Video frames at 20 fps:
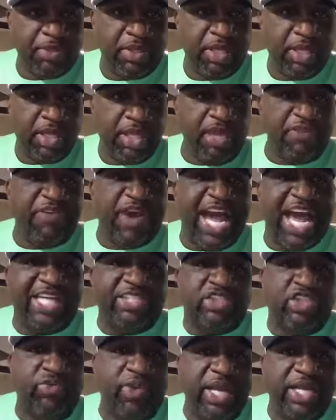If I
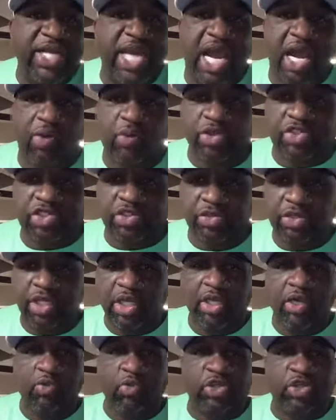ask you right now, what's
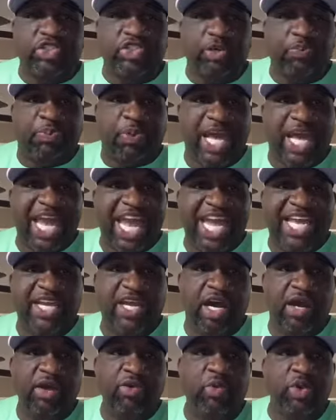your plan?
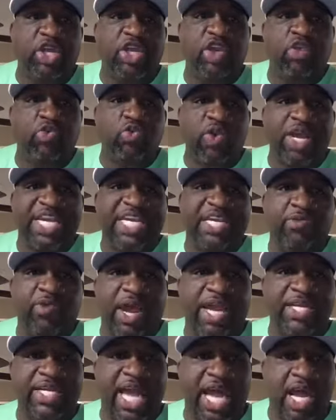What are you reading
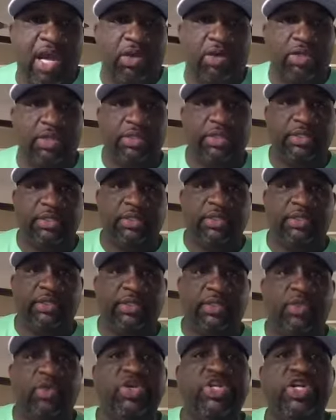right now?
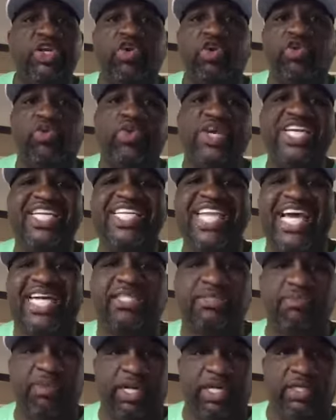What are you going to read
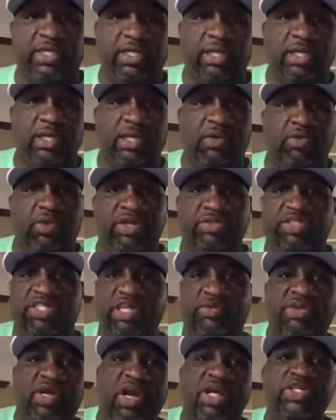next month? What
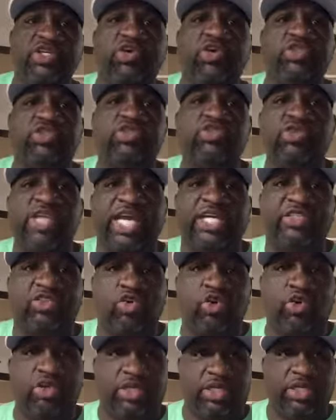seminar are you going to next
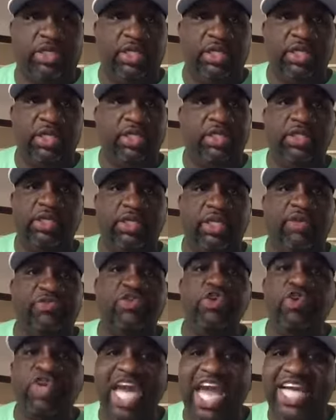quarter? If
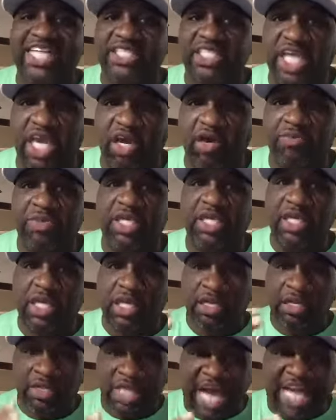you can't tell me,
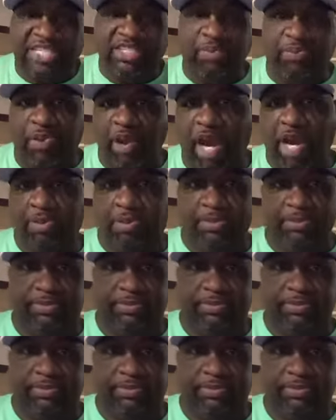that's a problem.